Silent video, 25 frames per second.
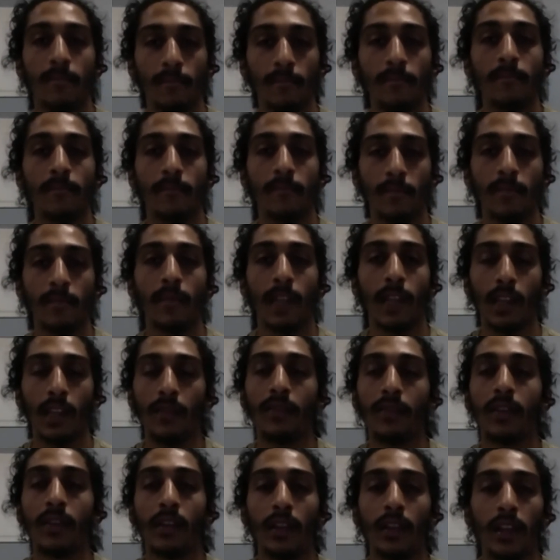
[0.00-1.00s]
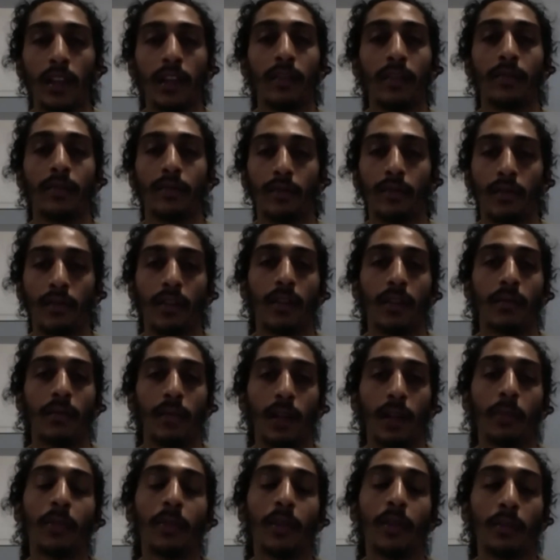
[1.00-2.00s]
Mm-hmm. Even in life, and
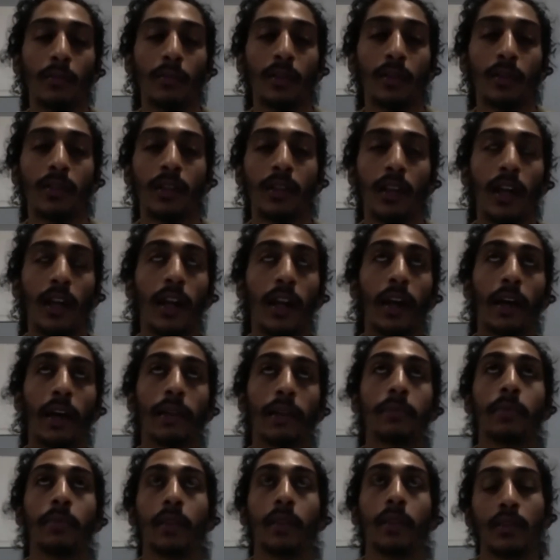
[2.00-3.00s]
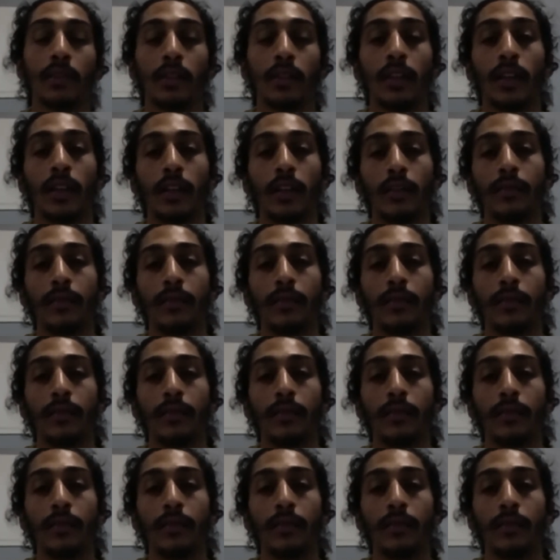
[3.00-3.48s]
like pretty much well, yeah. aspects in life.